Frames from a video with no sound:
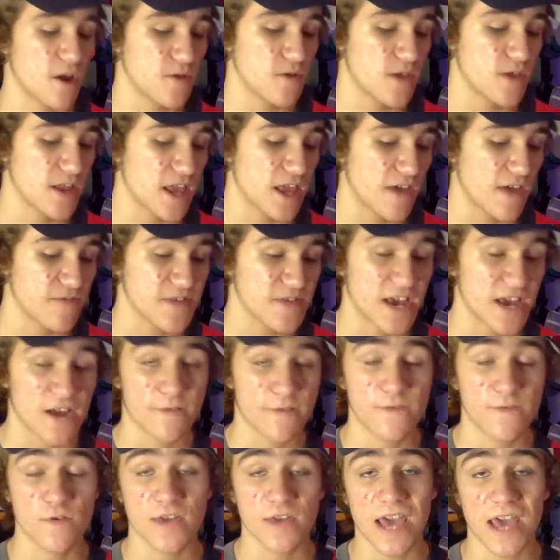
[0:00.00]
Then you have Zach
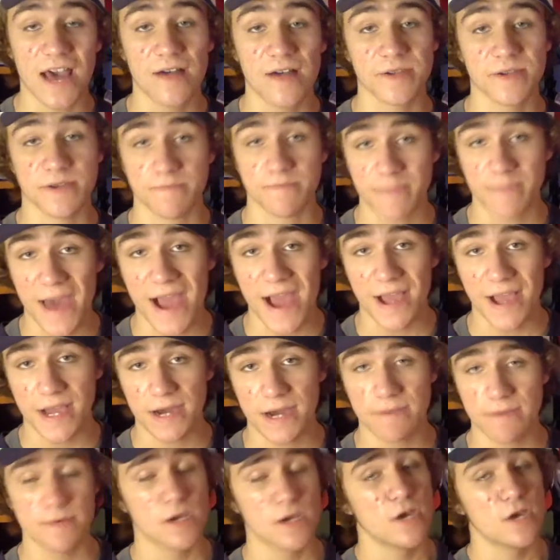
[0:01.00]
Fucale as a
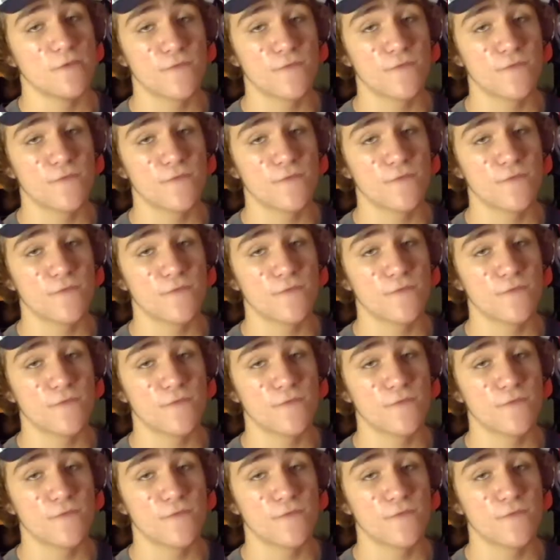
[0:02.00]
backup.